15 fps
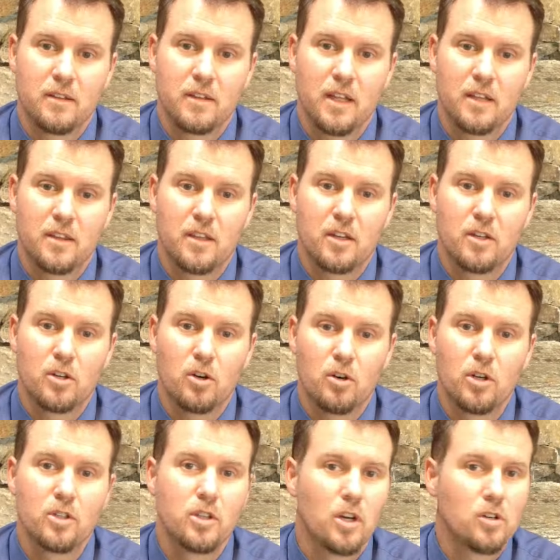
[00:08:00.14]
the
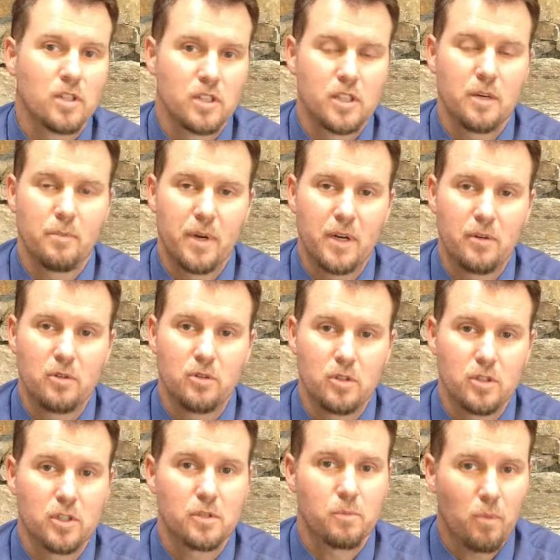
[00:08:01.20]
current dose that's in beetroot
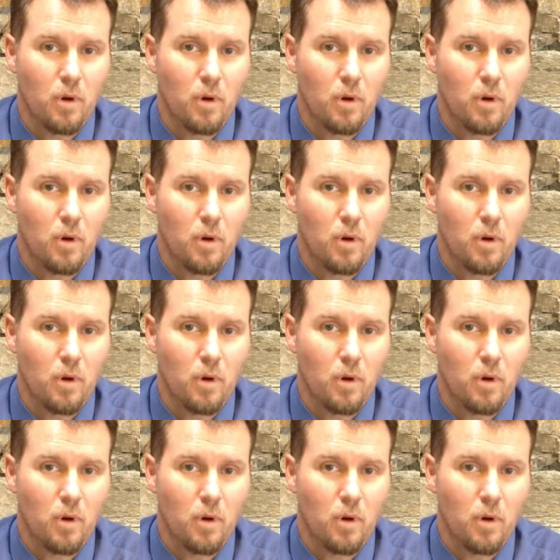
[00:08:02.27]
juice is